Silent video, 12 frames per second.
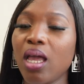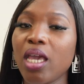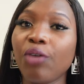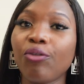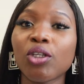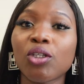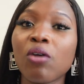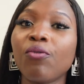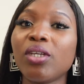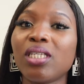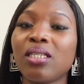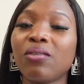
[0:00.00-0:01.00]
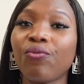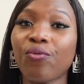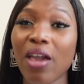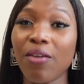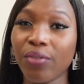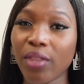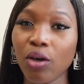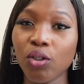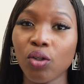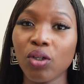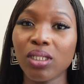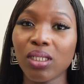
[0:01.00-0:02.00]
If your school fees is
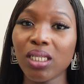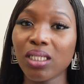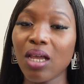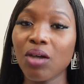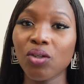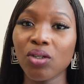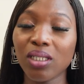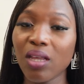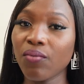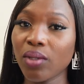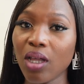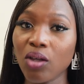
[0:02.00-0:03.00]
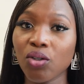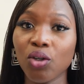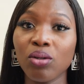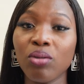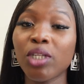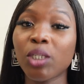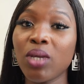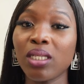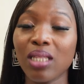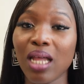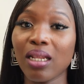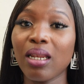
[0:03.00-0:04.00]
5,000, 6,000, 7,000, which means
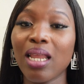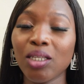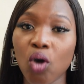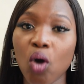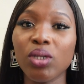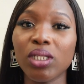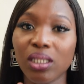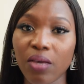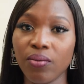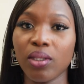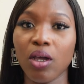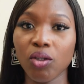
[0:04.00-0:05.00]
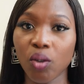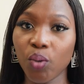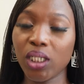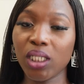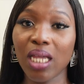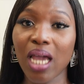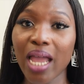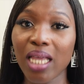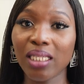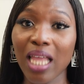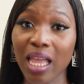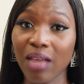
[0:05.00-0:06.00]
that, let's go with 7,000, which is the
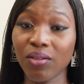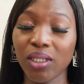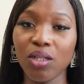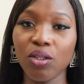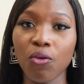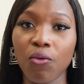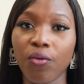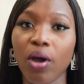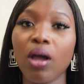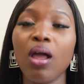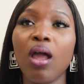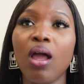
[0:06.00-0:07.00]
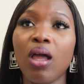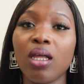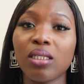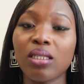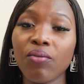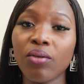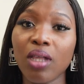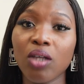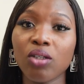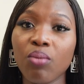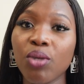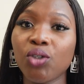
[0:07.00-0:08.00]
highest I have seen so far.
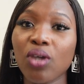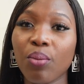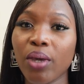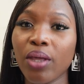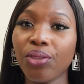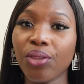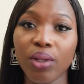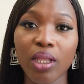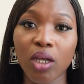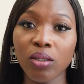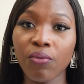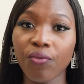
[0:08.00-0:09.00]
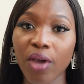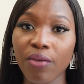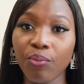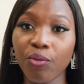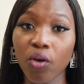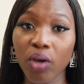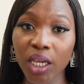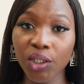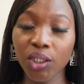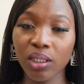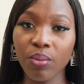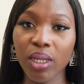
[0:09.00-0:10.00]
7,000 means you are paying 3,500 for each
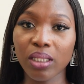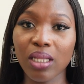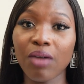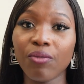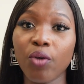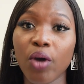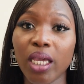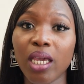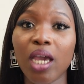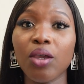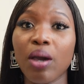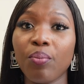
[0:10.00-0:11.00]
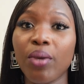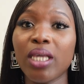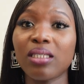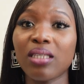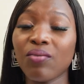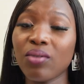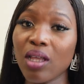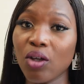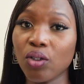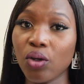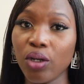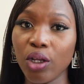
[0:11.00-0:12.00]
semester. For a year, you are paying
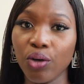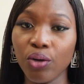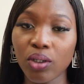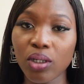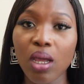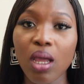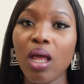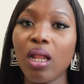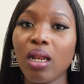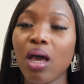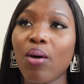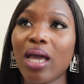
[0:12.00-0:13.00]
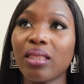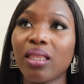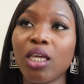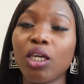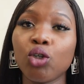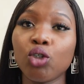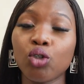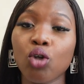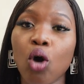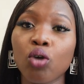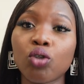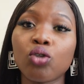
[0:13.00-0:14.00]
7,000 euros. Now, I think you should
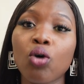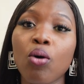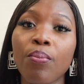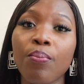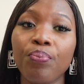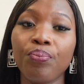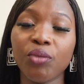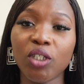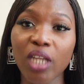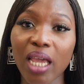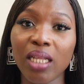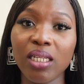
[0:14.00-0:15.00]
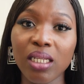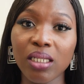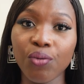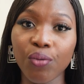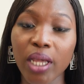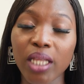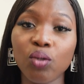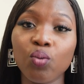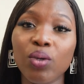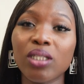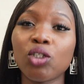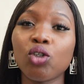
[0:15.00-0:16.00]
also check this rate
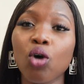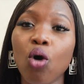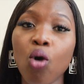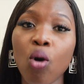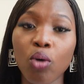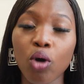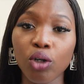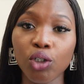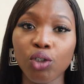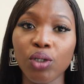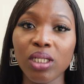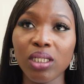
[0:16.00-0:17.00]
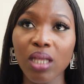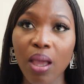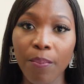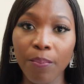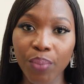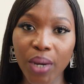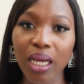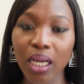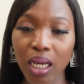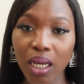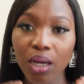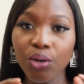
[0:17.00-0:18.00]
with your home country's
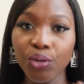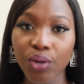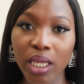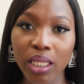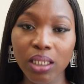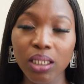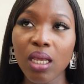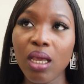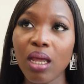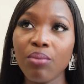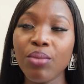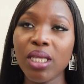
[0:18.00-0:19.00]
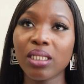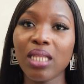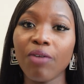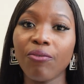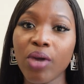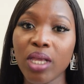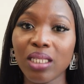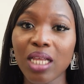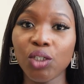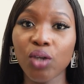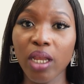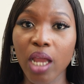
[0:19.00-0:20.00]
bank rate. Means that, for
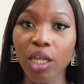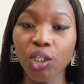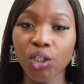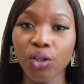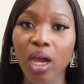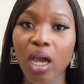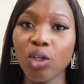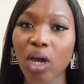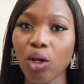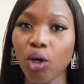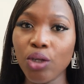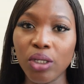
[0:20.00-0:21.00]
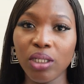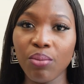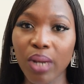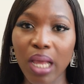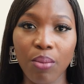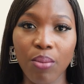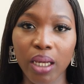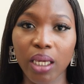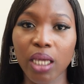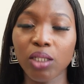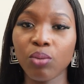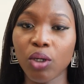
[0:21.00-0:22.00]
instance, you're in Nigeria, you are not using black
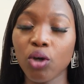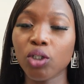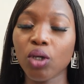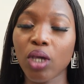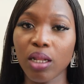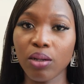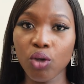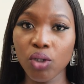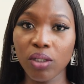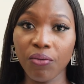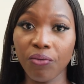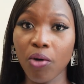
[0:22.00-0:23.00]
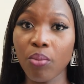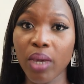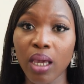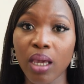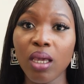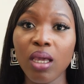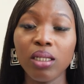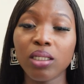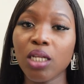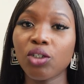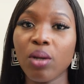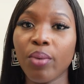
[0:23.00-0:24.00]
markets because you can use the Form A
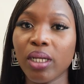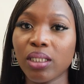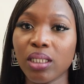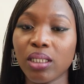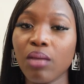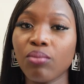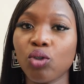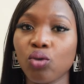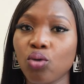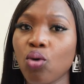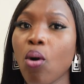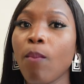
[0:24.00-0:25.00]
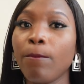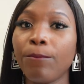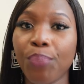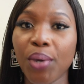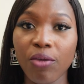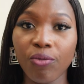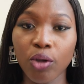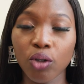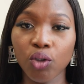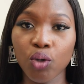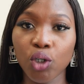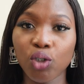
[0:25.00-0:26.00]
central bank system to pay for your
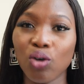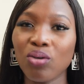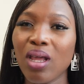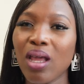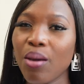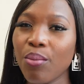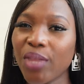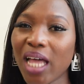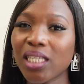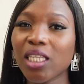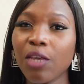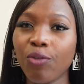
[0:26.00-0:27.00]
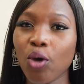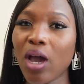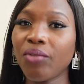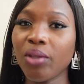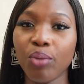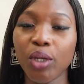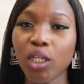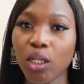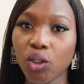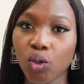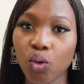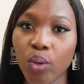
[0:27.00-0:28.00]
tuition. That's if you have the
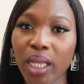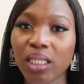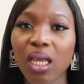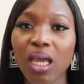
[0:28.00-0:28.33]
patience to wait.